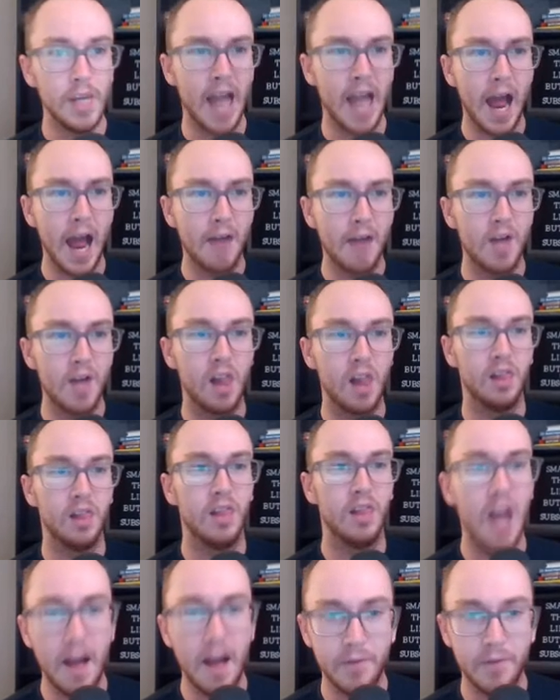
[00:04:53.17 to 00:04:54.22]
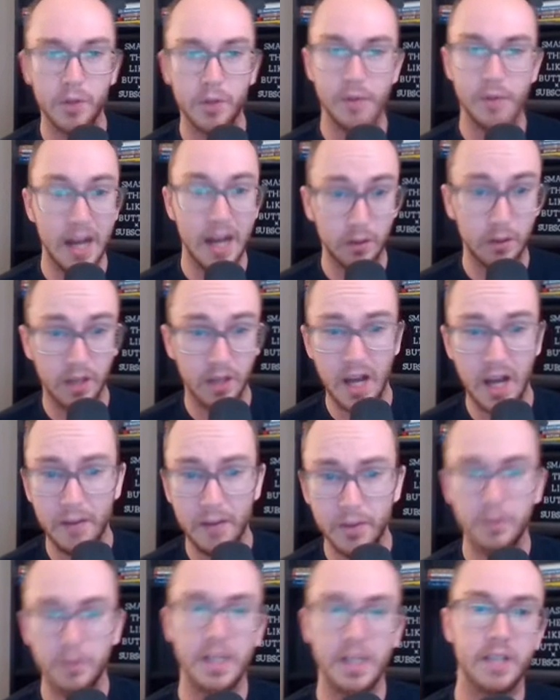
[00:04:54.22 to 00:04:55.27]
have Lavu. Now,
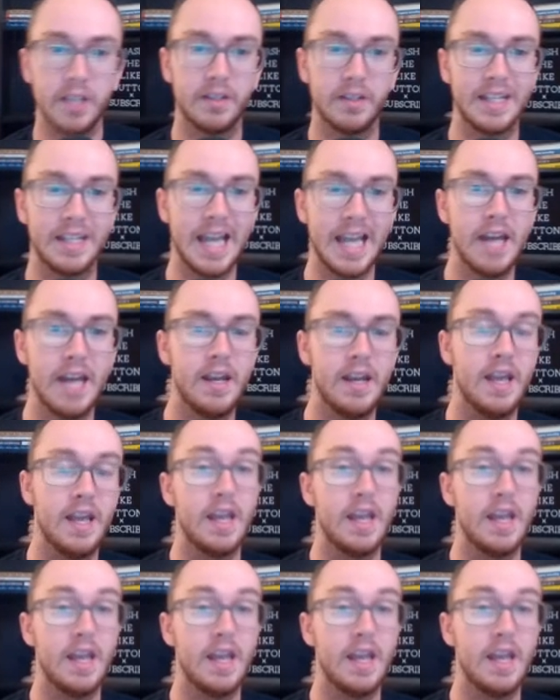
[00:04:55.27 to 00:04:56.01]
Lavu is again